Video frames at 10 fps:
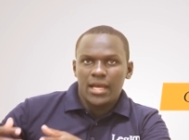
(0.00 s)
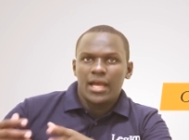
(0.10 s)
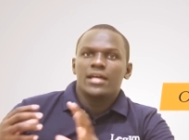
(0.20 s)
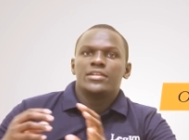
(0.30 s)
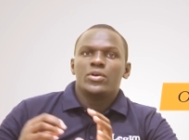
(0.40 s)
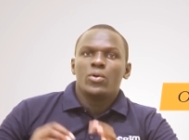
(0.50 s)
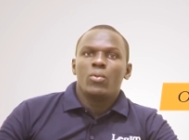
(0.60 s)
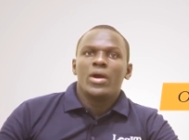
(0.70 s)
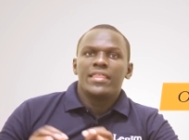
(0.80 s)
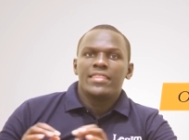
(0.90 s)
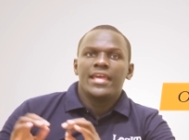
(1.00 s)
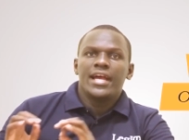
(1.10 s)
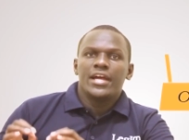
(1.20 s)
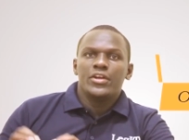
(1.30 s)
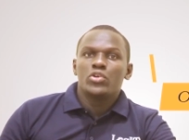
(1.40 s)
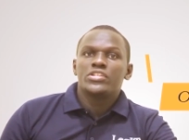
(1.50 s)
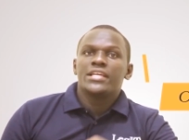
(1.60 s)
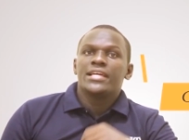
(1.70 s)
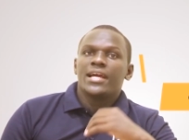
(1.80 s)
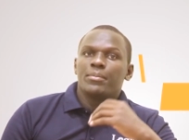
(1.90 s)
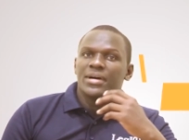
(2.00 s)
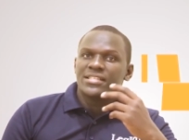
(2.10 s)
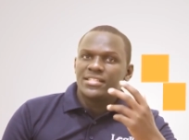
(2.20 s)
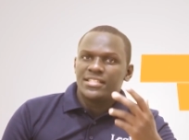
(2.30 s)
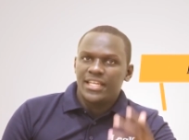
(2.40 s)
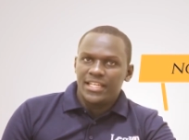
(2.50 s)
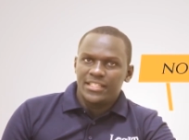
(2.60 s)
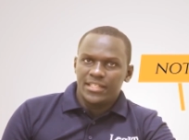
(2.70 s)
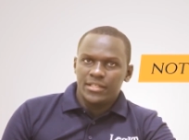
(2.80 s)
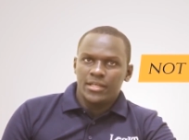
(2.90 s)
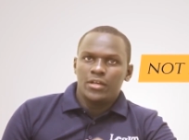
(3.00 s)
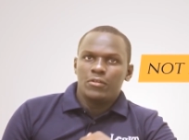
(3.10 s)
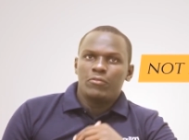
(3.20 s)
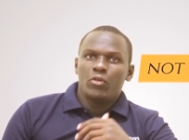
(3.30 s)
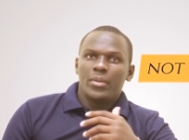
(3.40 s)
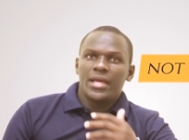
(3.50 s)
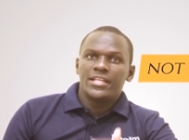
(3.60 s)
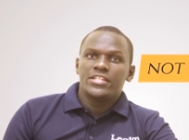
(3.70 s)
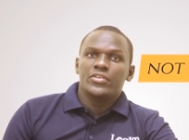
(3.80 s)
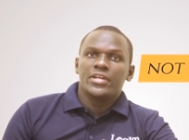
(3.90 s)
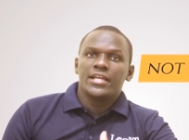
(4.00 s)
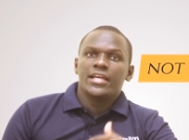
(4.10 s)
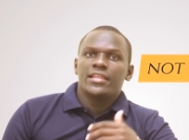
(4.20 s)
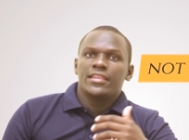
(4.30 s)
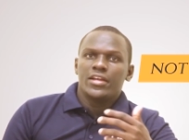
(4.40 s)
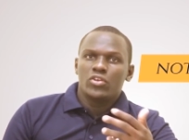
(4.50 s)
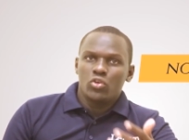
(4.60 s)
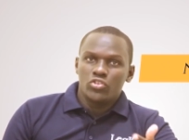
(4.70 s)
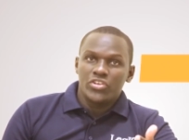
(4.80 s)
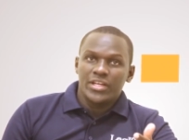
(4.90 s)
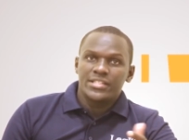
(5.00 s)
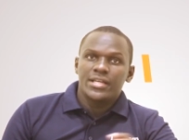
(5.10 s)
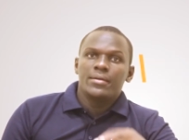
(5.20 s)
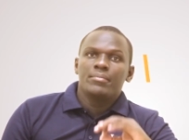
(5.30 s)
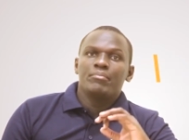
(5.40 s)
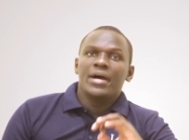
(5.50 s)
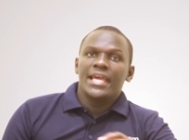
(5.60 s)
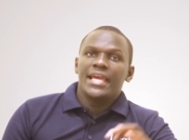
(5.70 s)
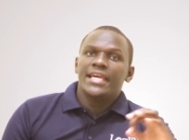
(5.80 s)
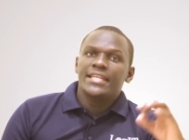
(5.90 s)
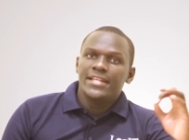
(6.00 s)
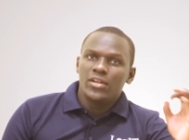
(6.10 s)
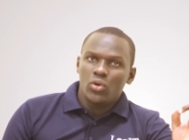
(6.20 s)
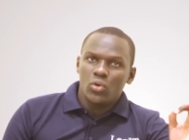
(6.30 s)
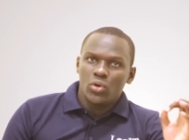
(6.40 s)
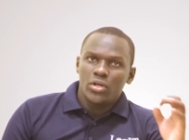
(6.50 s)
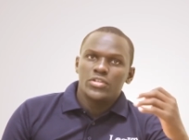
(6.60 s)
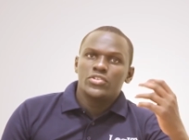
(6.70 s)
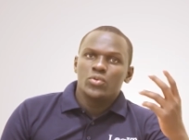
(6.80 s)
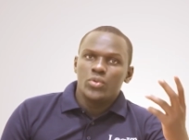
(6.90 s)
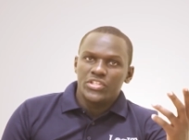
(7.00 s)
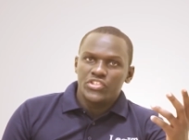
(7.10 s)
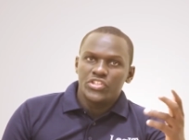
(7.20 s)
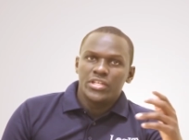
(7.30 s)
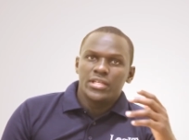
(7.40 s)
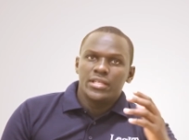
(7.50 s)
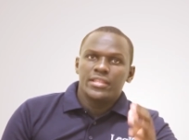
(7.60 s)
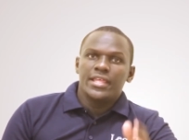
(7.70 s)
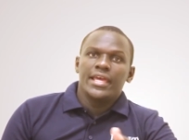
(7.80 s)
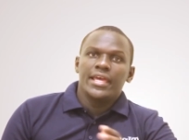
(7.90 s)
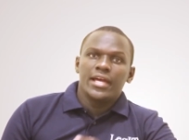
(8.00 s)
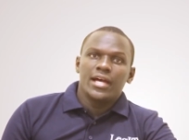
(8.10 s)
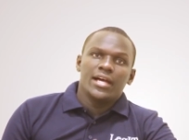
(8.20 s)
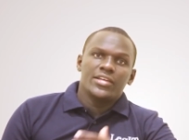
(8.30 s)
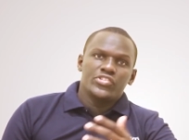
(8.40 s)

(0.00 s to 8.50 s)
and where they are not incapacitated from entering that contract by any law to which they are